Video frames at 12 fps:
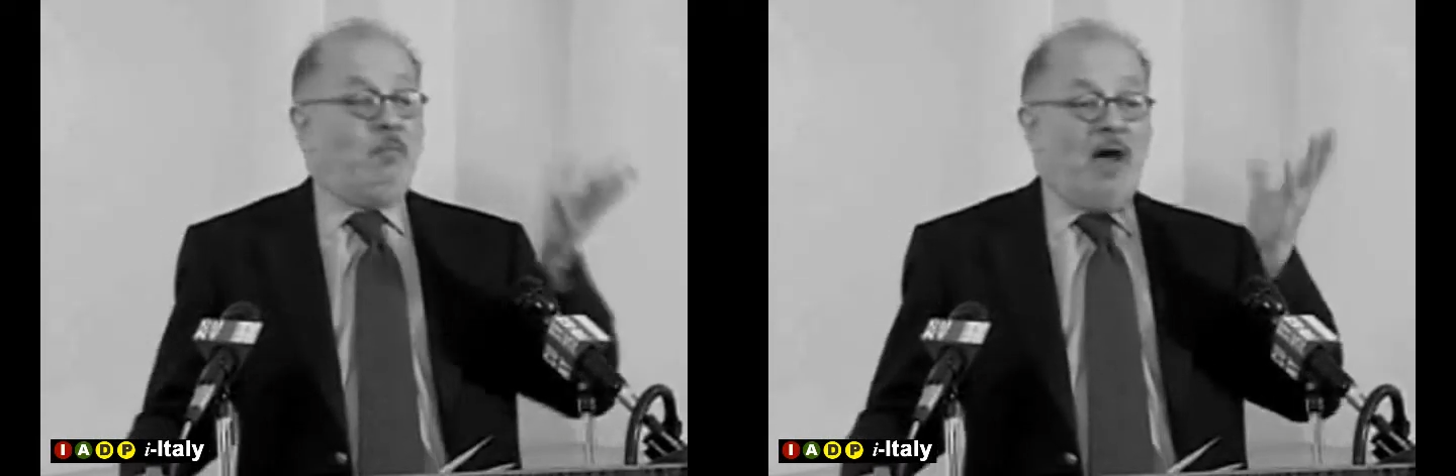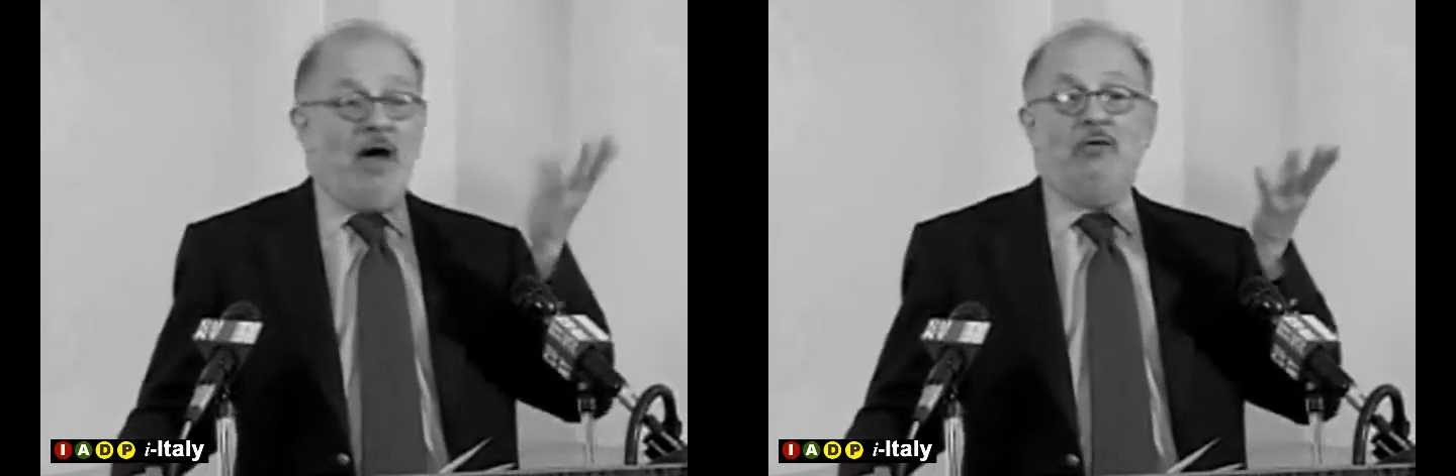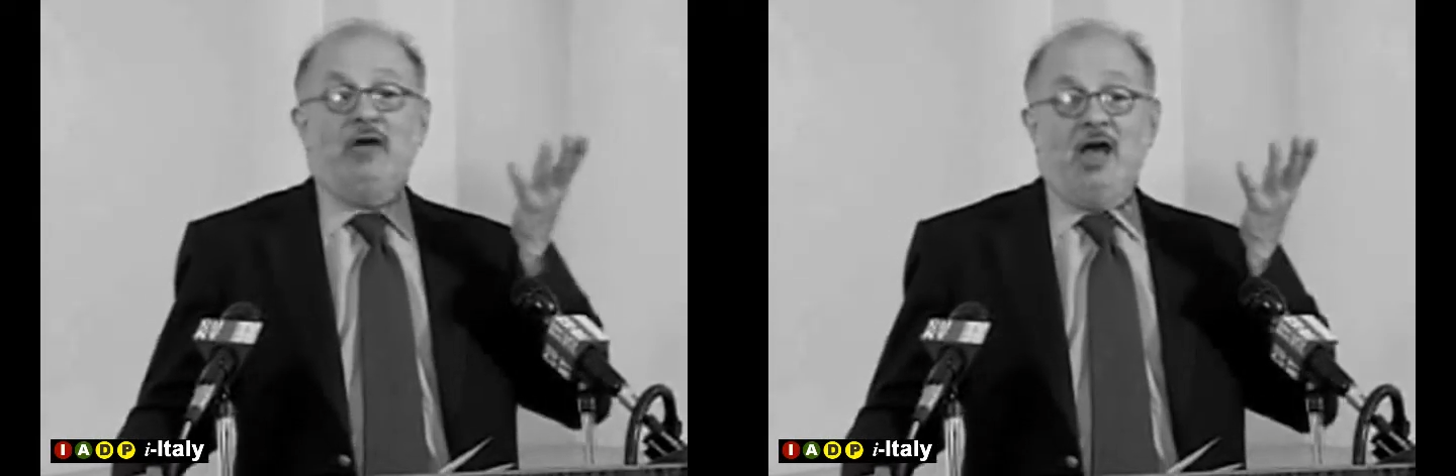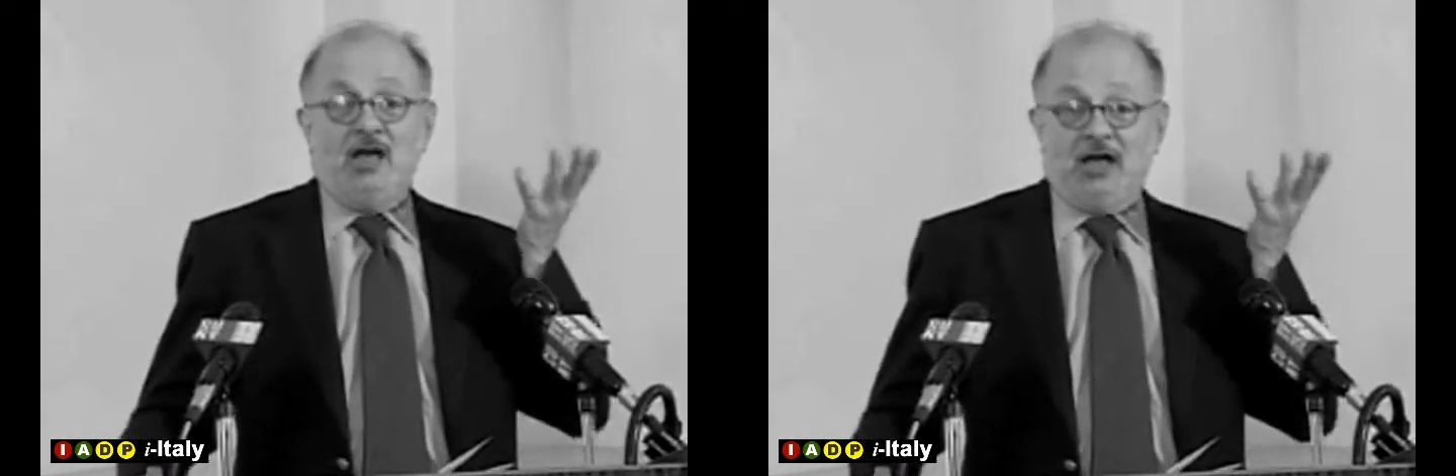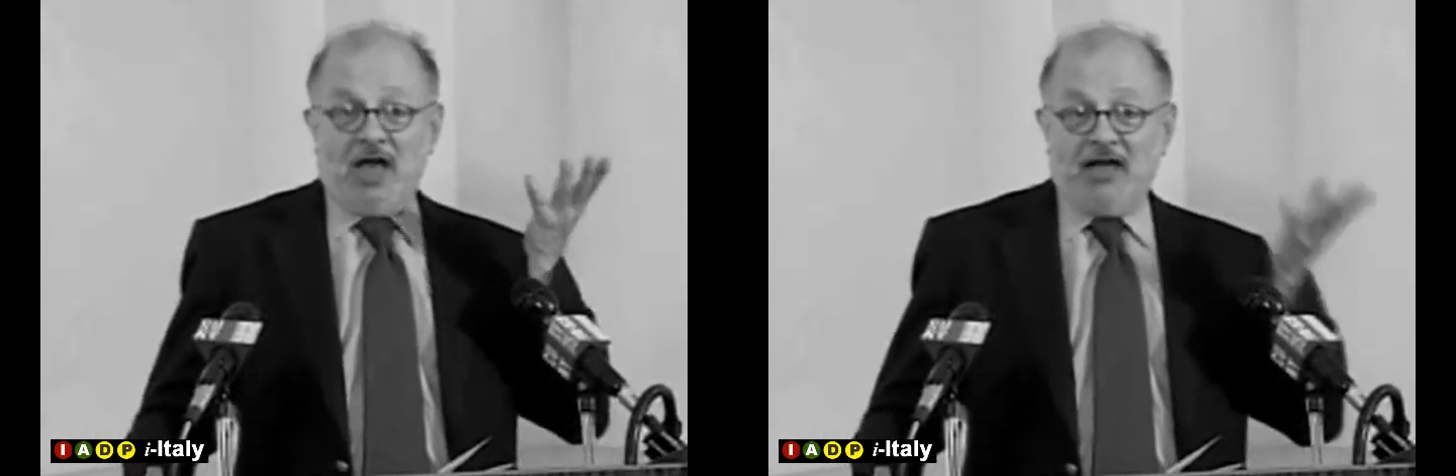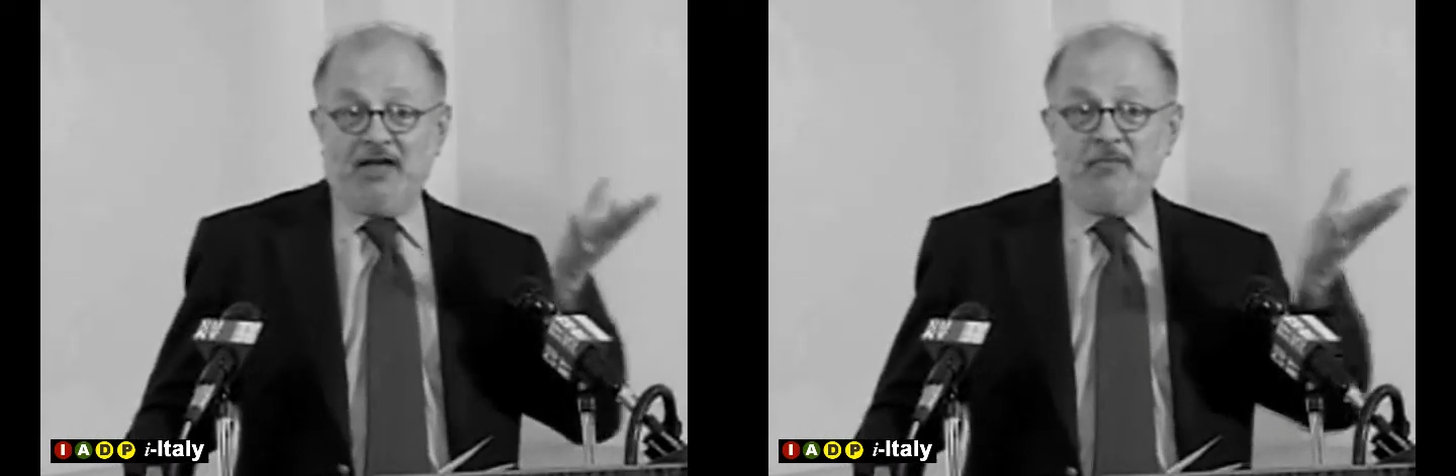about
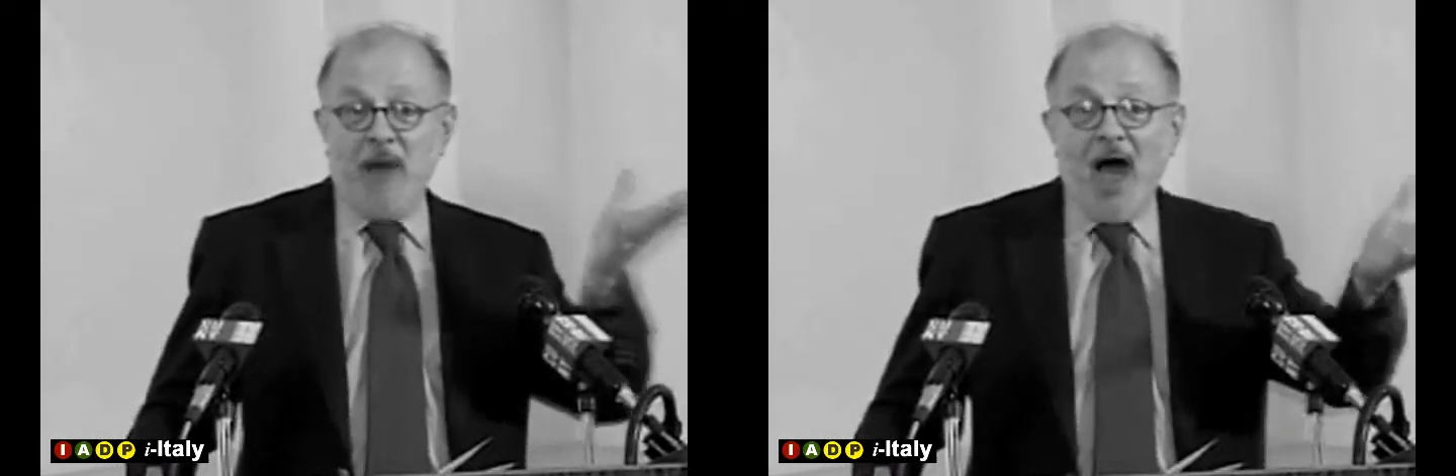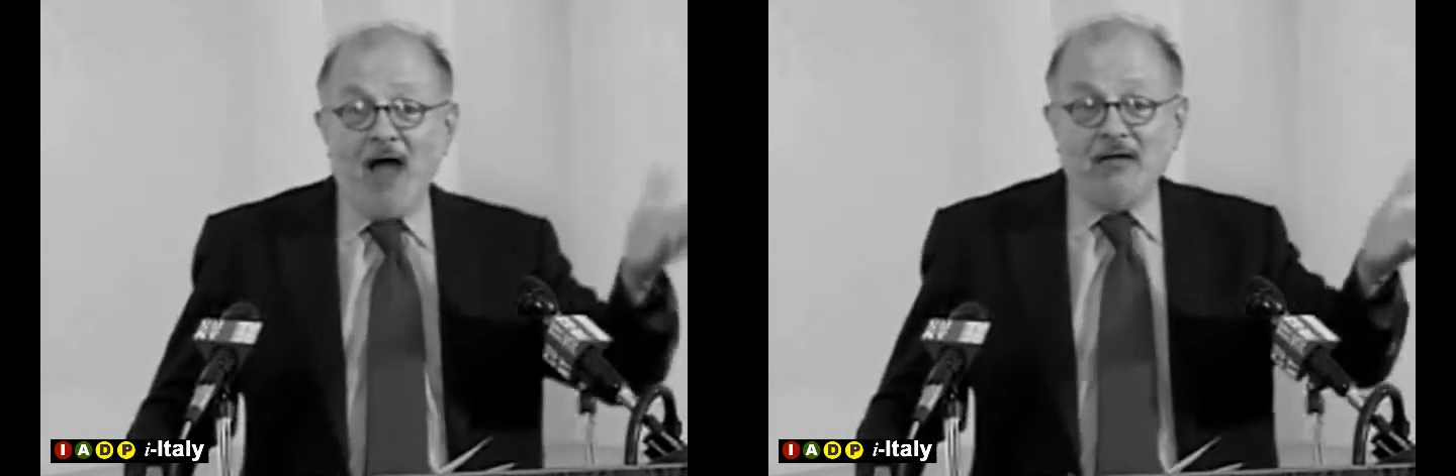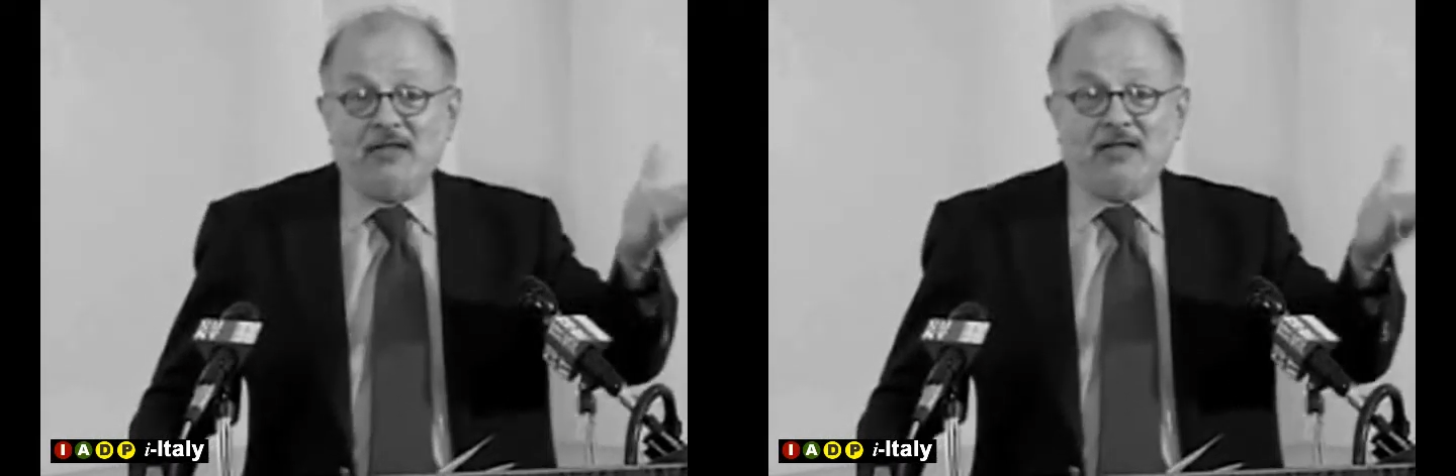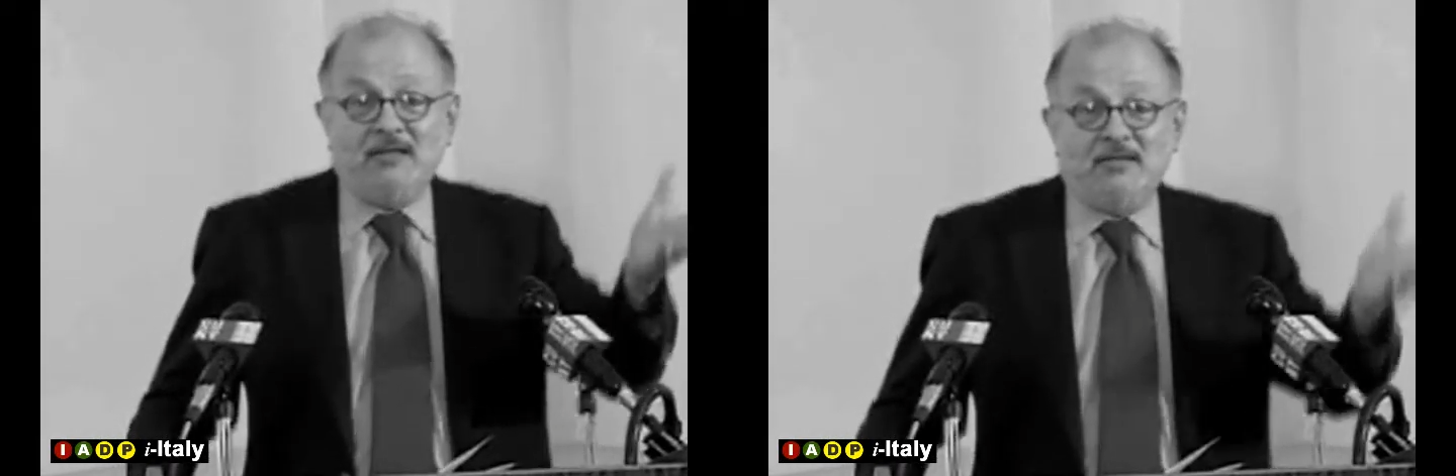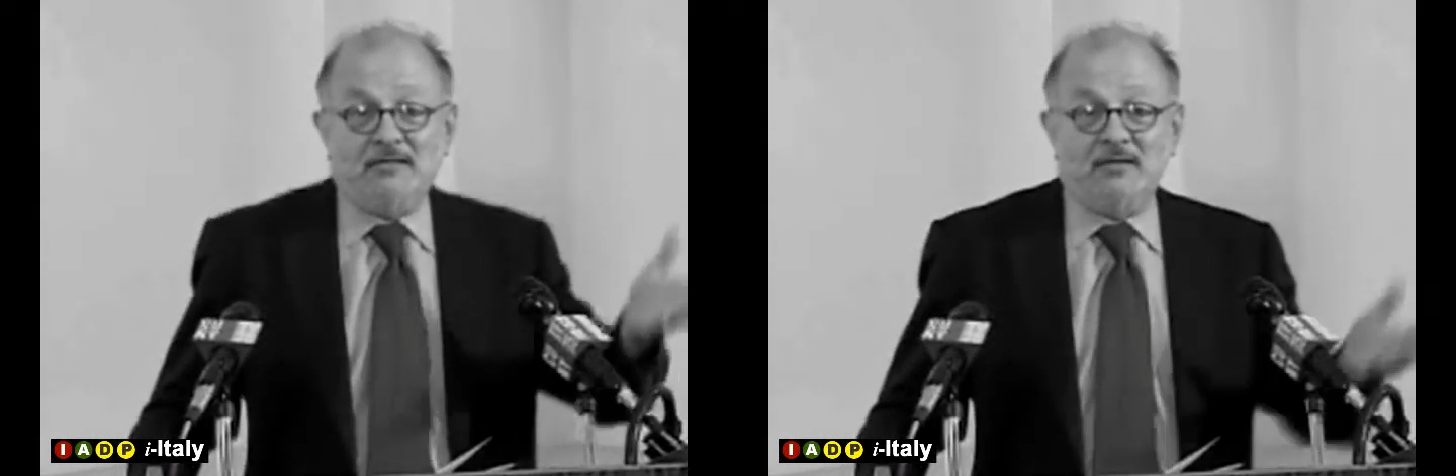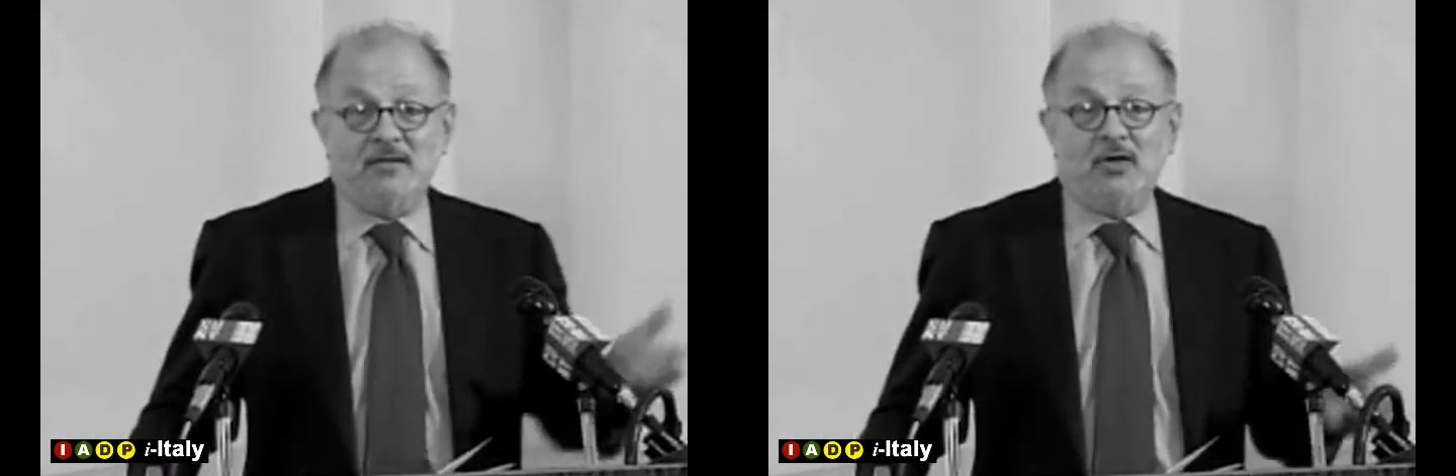Garibaldi,